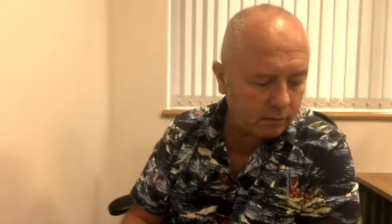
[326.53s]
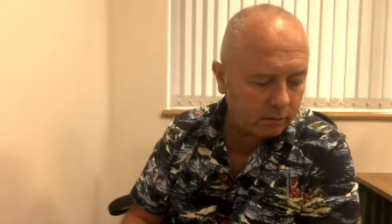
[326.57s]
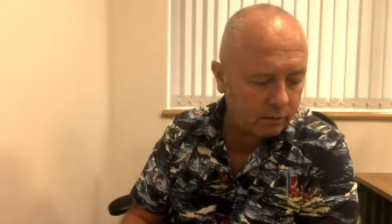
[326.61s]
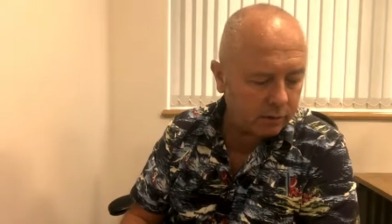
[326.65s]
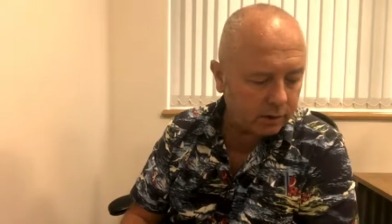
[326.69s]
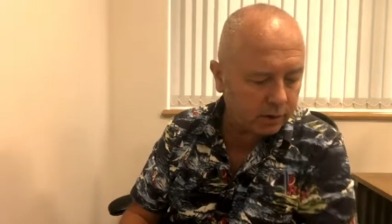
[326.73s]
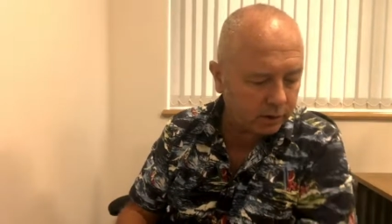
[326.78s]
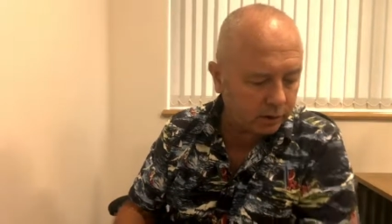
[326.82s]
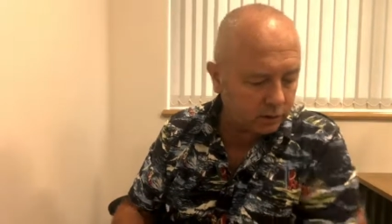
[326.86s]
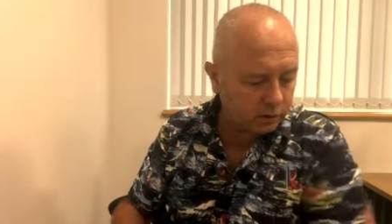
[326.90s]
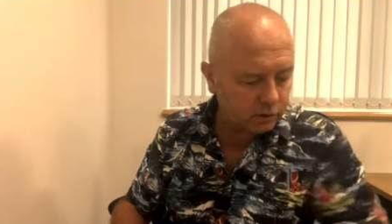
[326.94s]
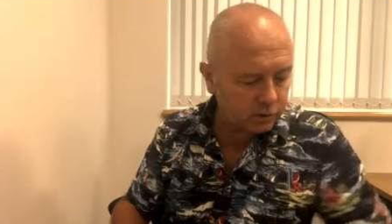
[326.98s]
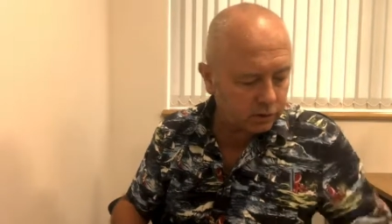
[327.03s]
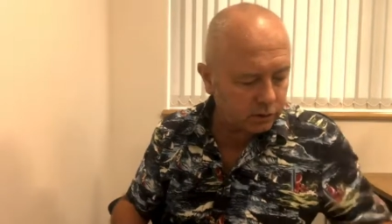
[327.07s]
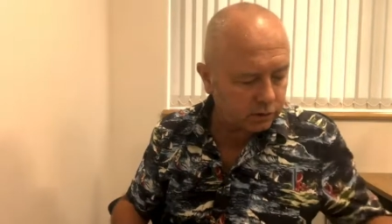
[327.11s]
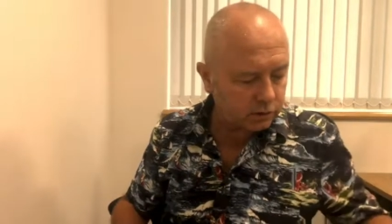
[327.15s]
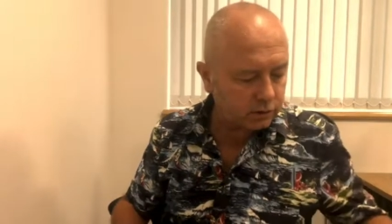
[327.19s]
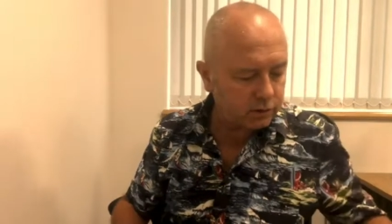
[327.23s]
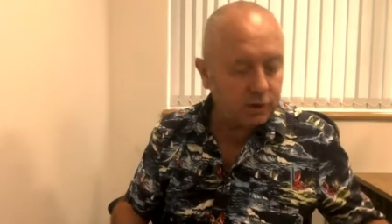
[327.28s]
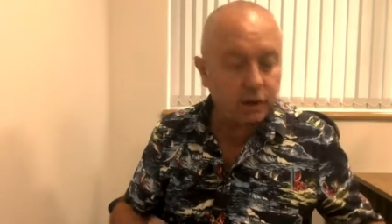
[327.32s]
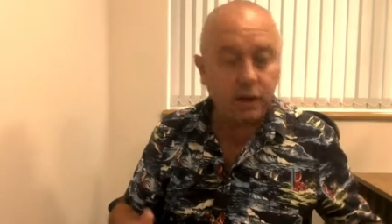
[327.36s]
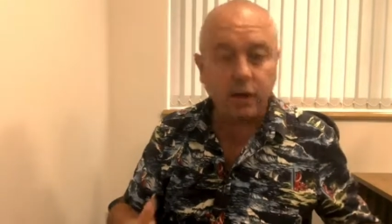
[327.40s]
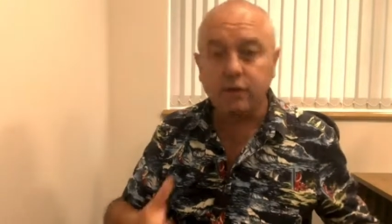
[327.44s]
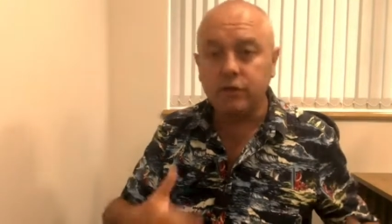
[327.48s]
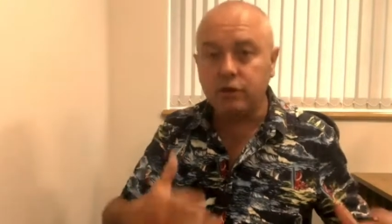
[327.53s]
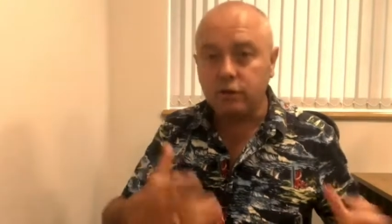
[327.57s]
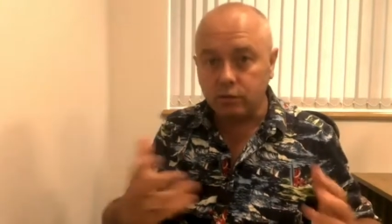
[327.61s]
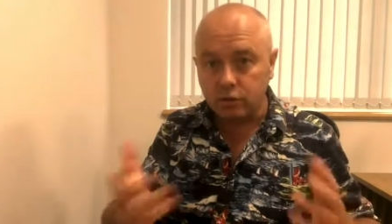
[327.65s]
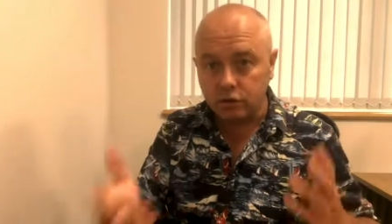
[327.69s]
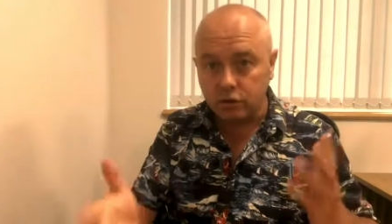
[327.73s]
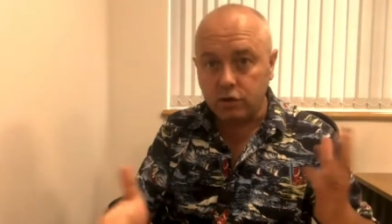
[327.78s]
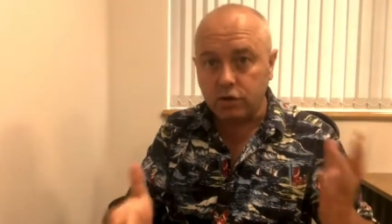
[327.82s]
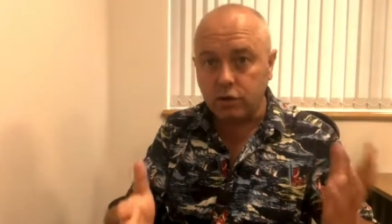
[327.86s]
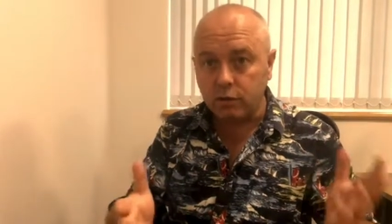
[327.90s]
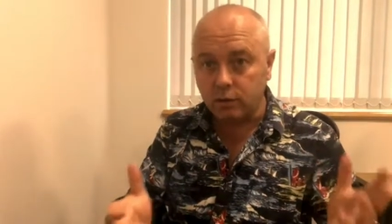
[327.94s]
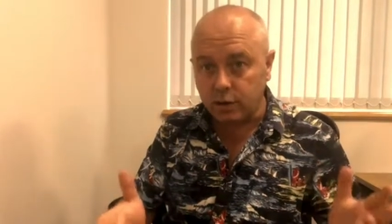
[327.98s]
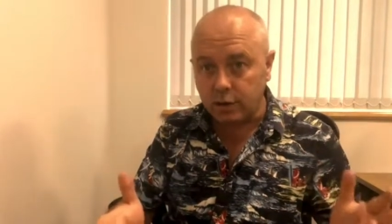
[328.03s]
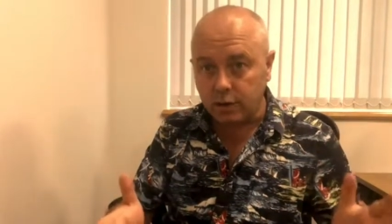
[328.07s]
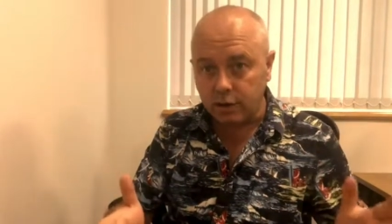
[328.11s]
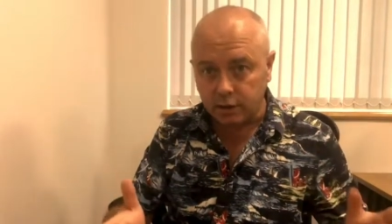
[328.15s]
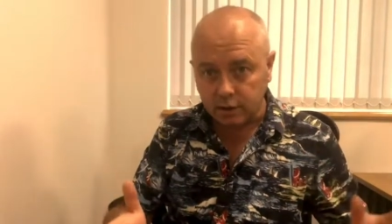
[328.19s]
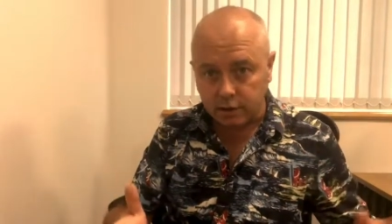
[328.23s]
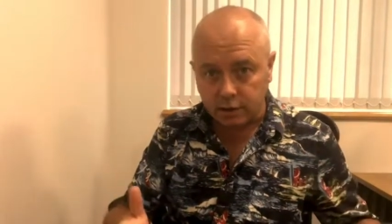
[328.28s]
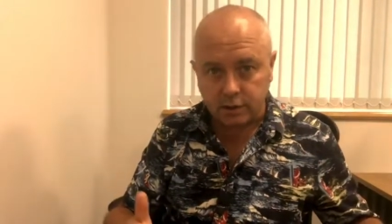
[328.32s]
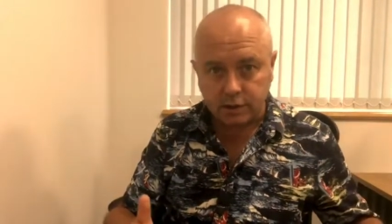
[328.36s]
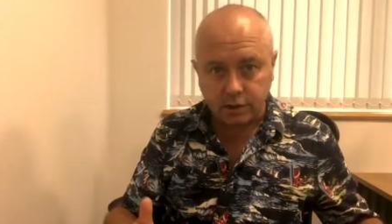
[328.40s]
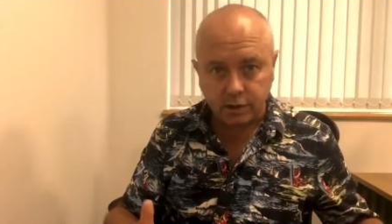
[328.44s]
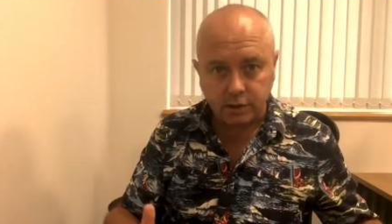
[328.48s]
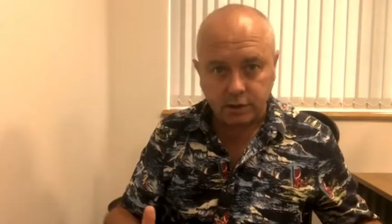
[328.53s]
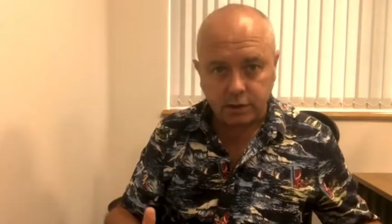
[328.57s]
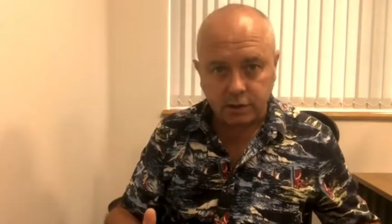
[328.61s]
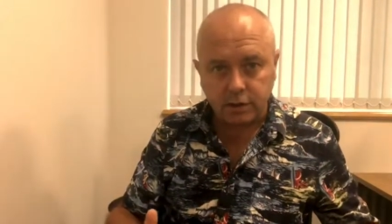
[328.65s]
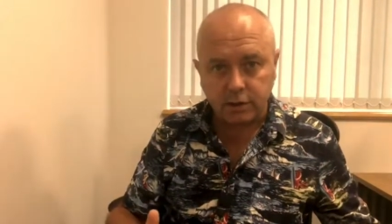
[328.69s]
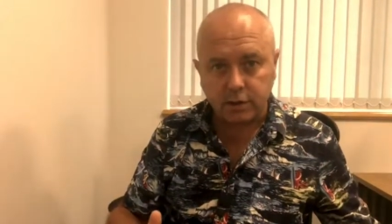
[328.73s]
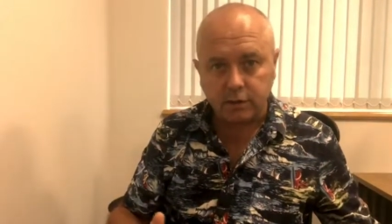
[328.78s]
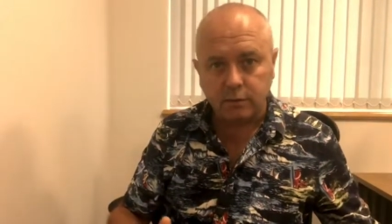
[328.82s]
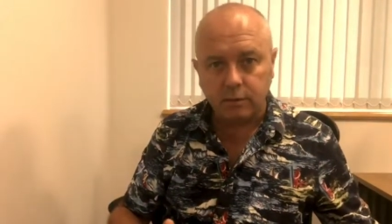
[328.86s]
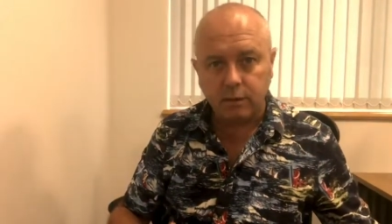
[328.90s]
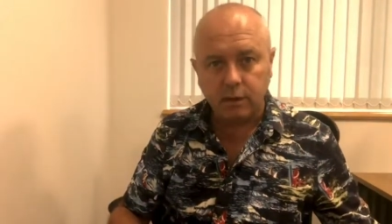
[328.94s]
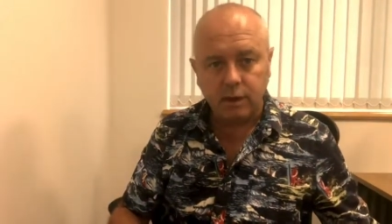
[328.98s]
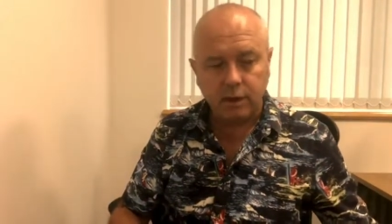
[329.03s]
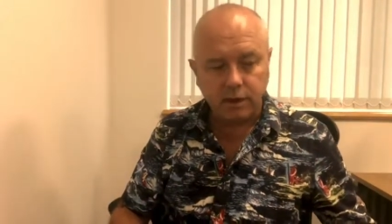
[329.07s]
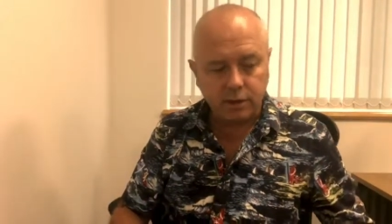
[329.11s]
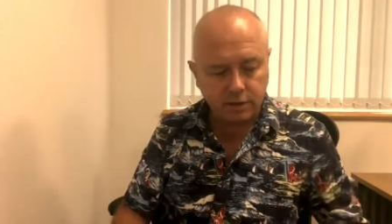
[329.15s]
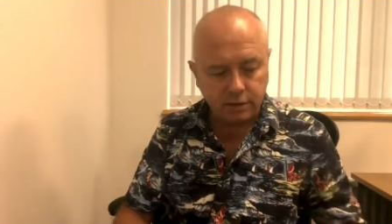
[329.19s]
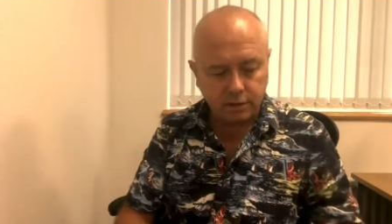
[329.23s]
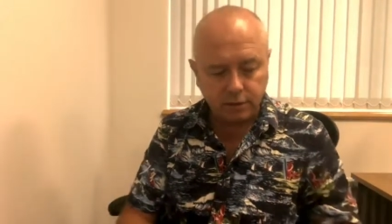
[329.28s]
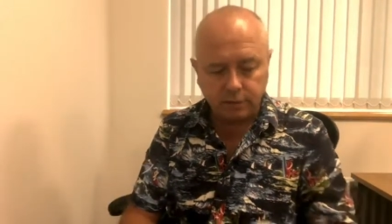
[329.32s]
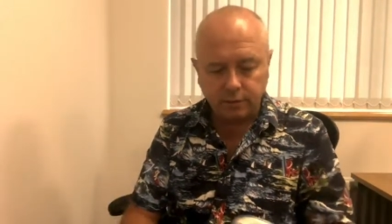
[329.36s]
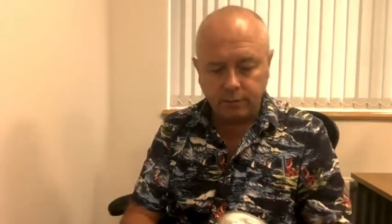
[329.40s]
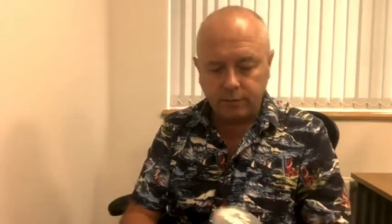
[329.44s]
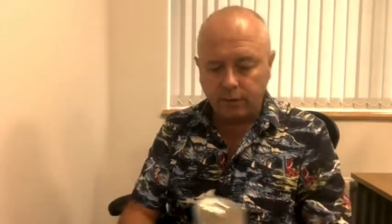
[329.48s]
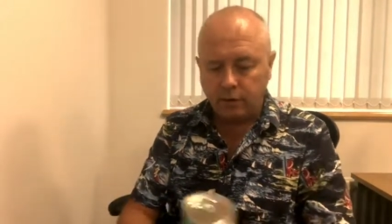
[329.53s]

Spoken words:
Because say she was doing a tin of beans,